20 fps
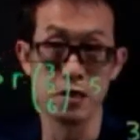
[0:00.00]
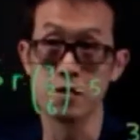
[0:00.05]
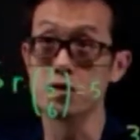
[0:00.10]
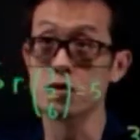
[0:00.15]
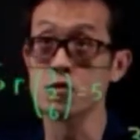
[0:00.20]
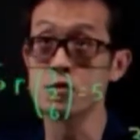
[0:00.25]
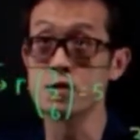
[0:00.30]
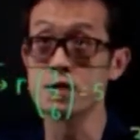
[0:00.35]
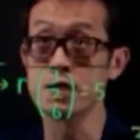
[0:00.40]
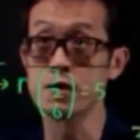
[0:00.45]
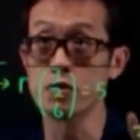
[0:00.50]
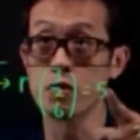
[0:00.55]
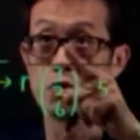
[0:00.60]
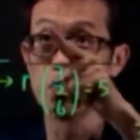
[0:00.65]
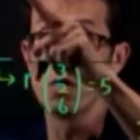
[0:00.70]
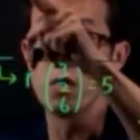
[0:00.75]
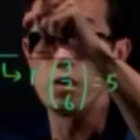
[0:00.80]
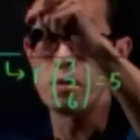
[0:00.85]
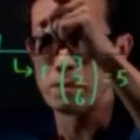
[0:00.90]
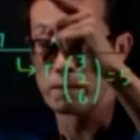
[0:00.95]
So
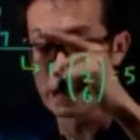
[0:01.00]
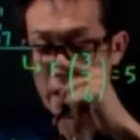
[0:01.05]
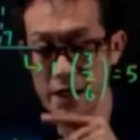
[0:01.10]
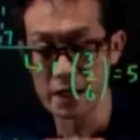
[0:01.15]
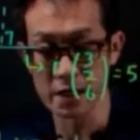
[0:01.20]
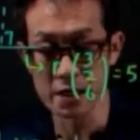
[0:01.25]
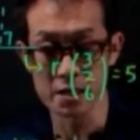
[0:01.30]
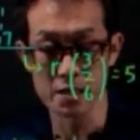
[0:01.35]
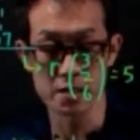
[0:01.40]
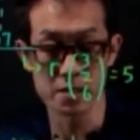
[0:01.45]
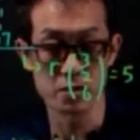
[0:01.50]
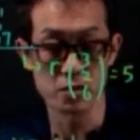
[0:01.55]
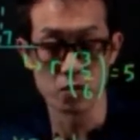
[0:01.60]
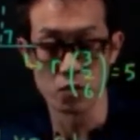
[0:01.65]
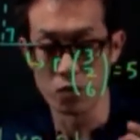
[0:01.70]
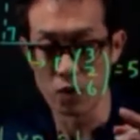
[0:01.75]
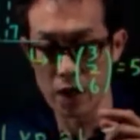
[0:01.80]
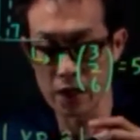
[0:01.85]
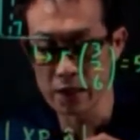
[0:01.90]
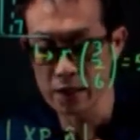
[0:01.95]
0 minus
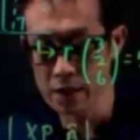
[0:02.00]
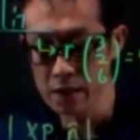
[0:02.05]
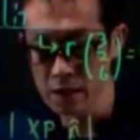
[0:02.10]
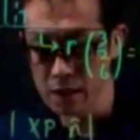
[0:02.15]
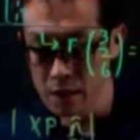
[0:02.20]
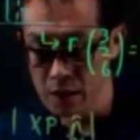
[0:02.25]
1,